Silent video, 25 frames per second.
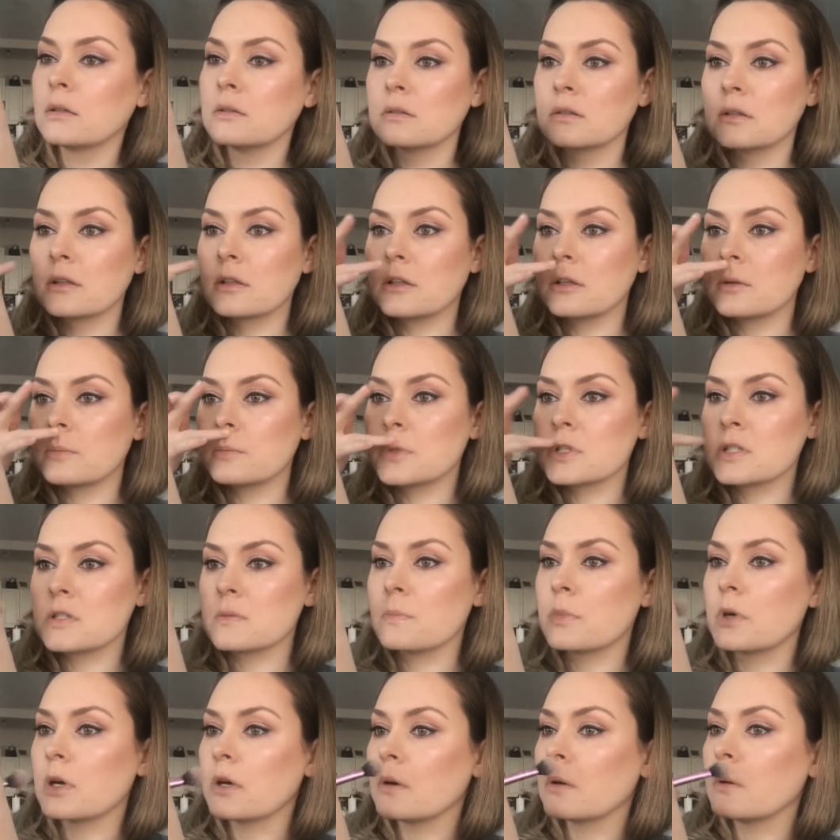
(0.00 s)
Cupid's
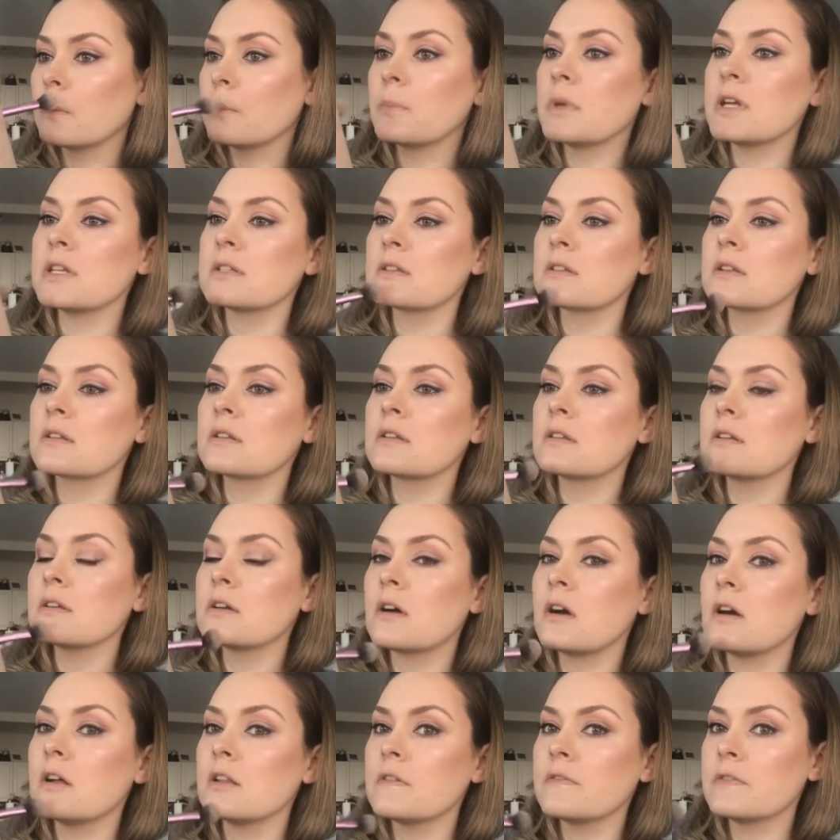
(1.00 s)
bow. Basically
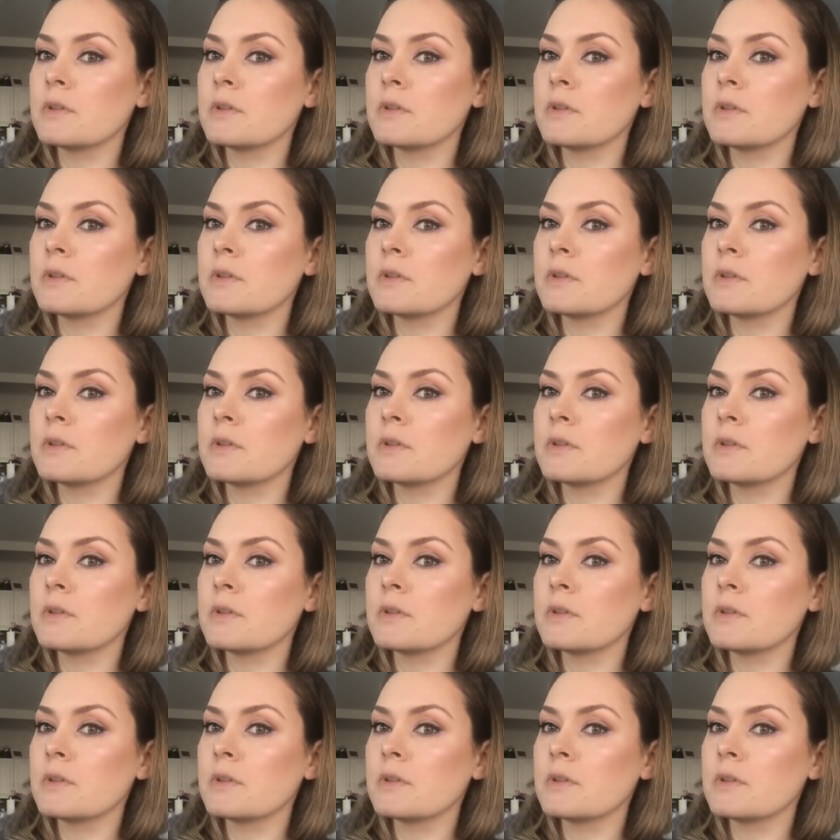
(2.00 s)
all of the